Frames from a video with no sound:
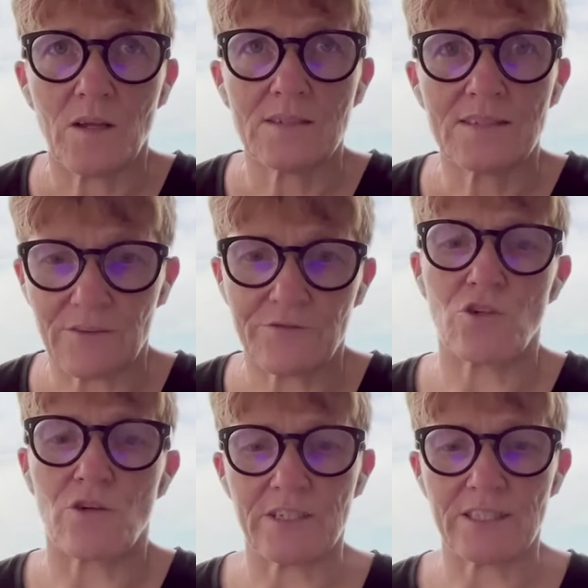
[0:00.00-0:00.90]

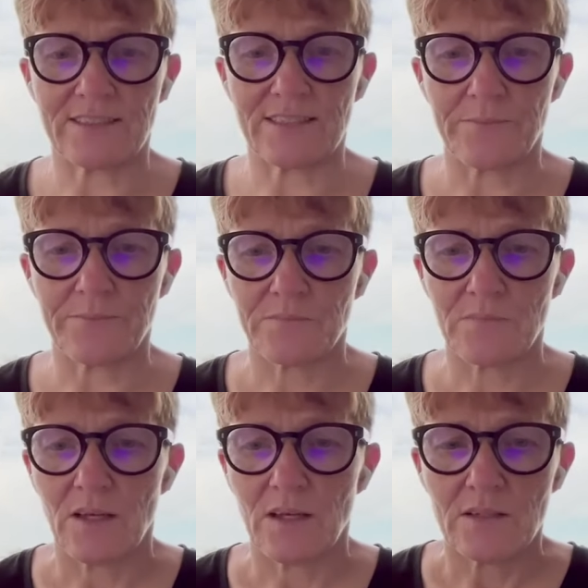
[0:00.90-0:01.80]
self-sovereignty.
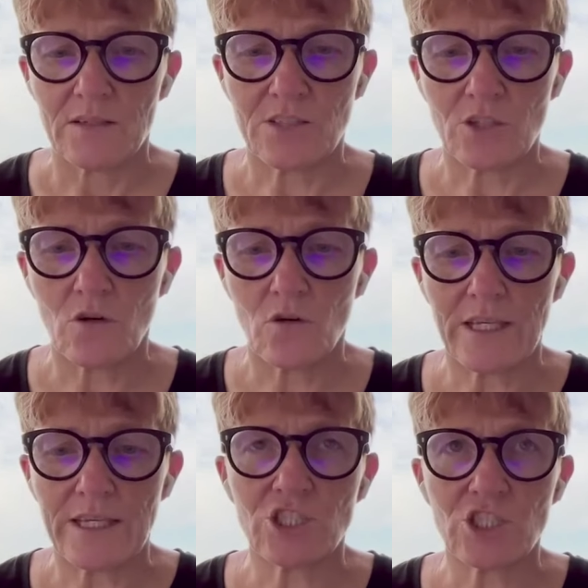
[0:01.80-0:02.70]

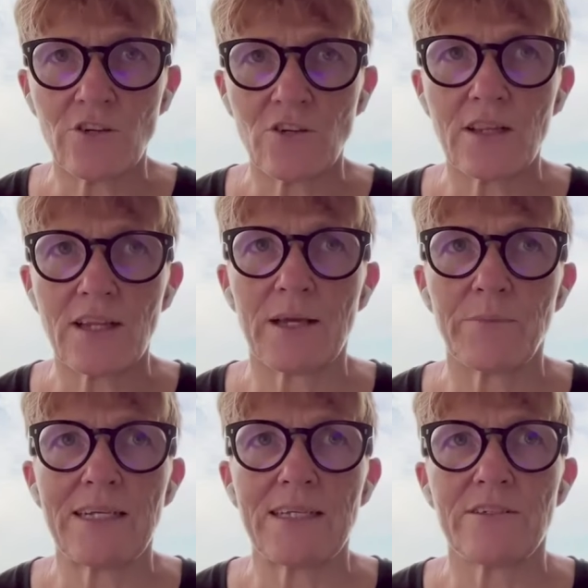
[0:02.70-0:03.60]
So in general, I
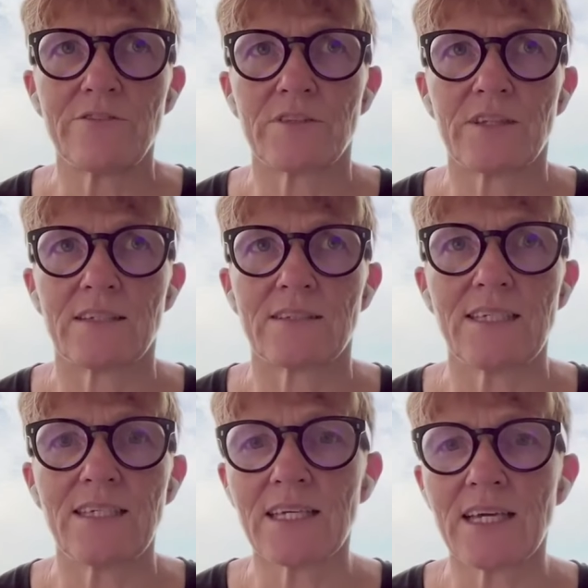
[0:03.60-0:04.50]
believe that
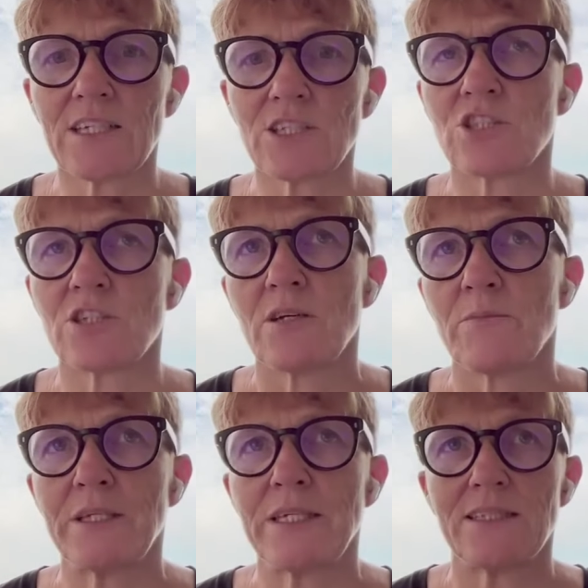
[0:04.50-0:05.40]
eCash,
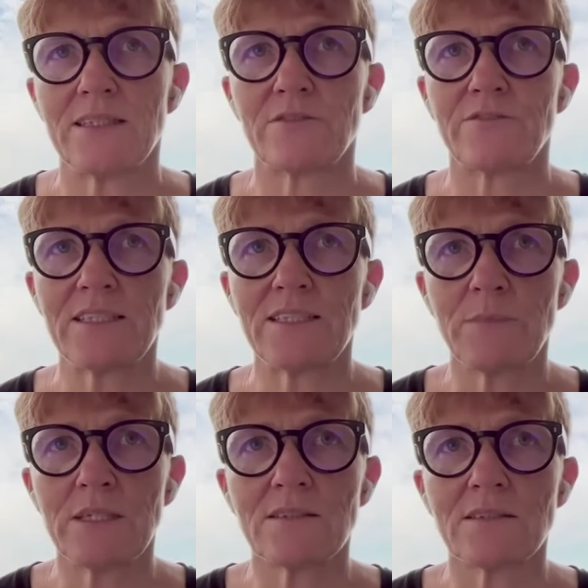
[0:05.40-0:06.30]
be it
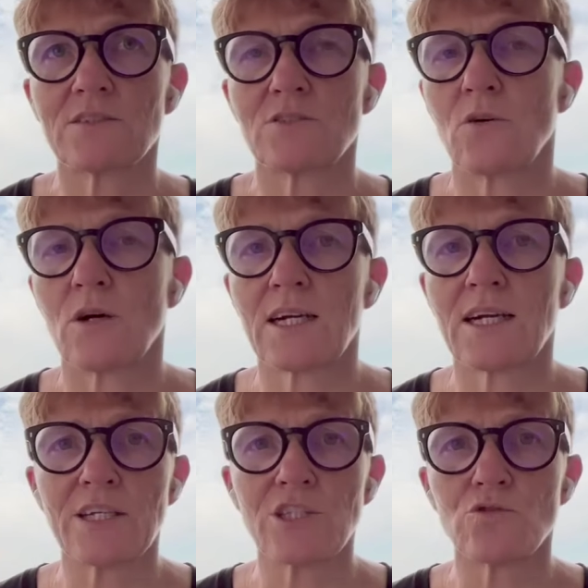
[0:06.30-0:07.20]
Fedimint or
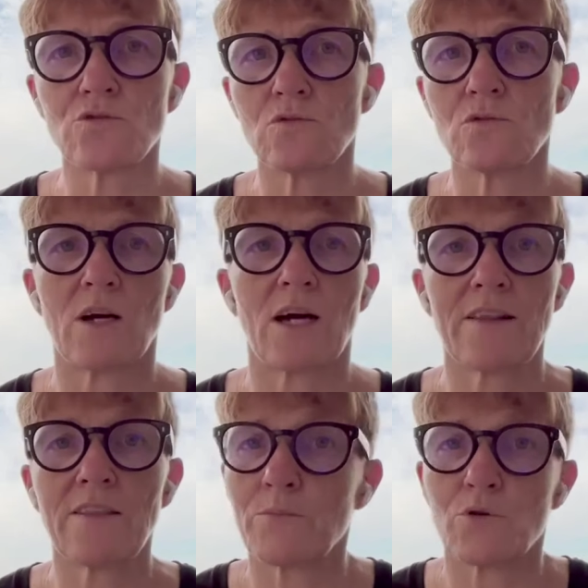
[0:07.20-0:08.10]
Cashu or
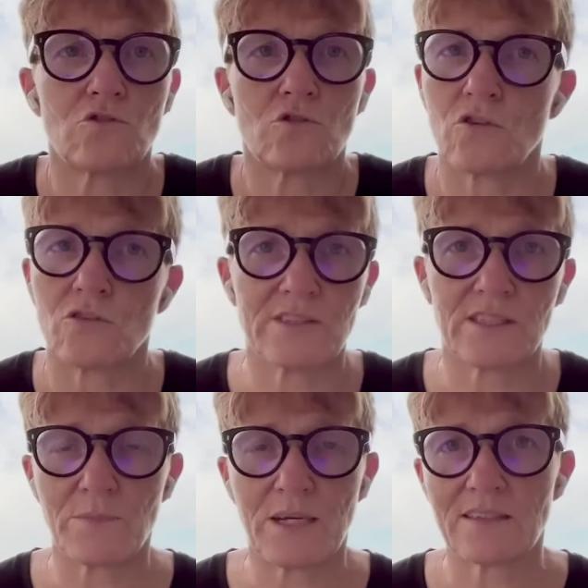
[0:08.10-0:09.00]
other protocols
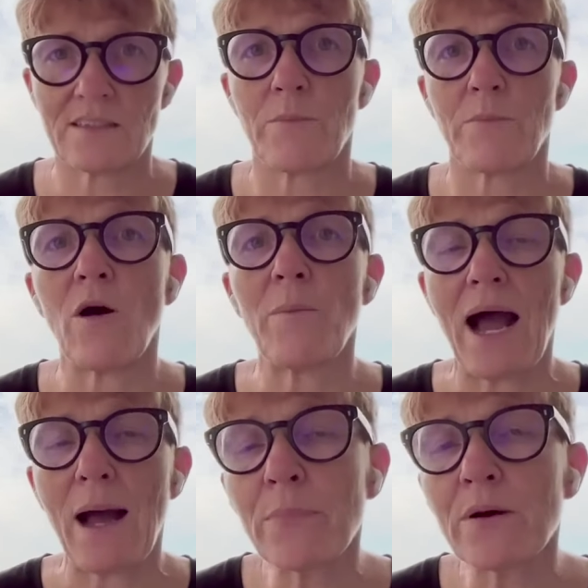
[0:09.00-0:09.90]
that might come
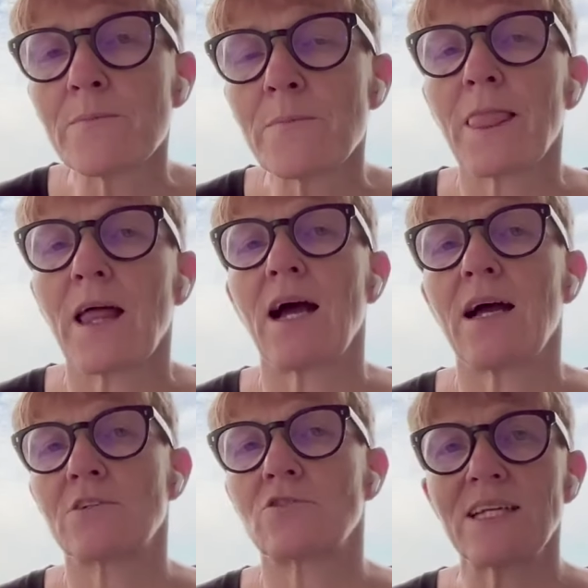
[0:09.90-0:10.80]
up, are
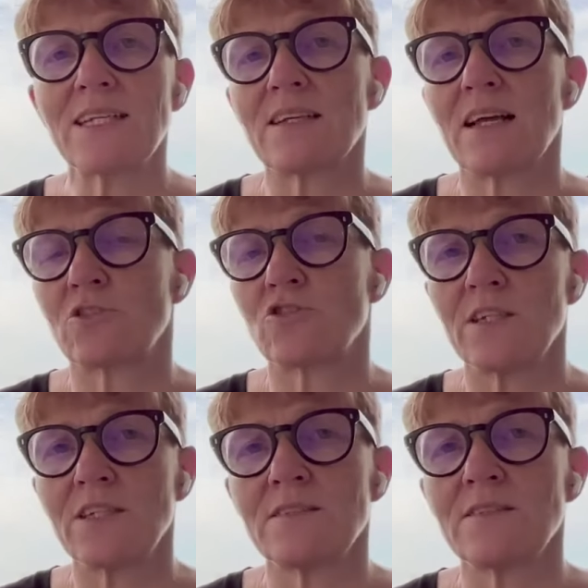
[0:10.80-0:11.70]
a great
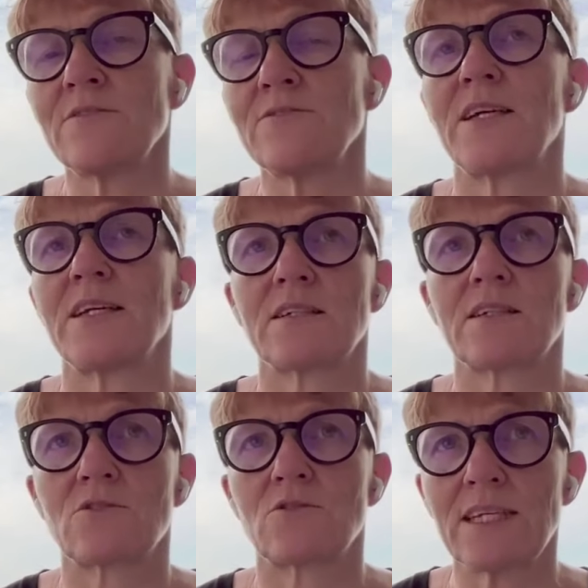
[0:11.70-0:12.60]
alternative and a
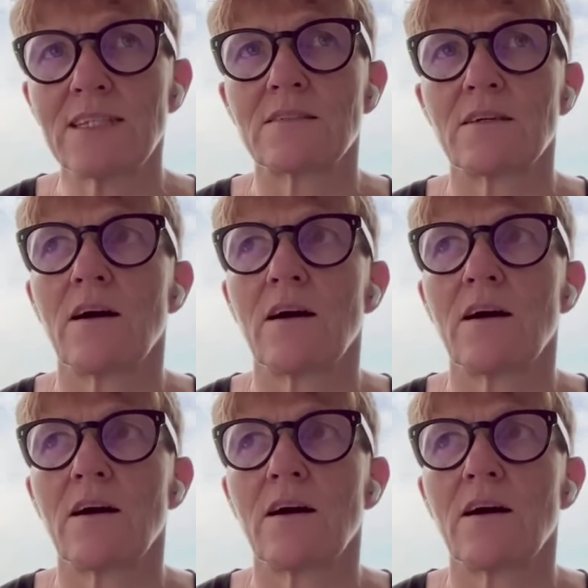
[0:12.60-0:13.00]
great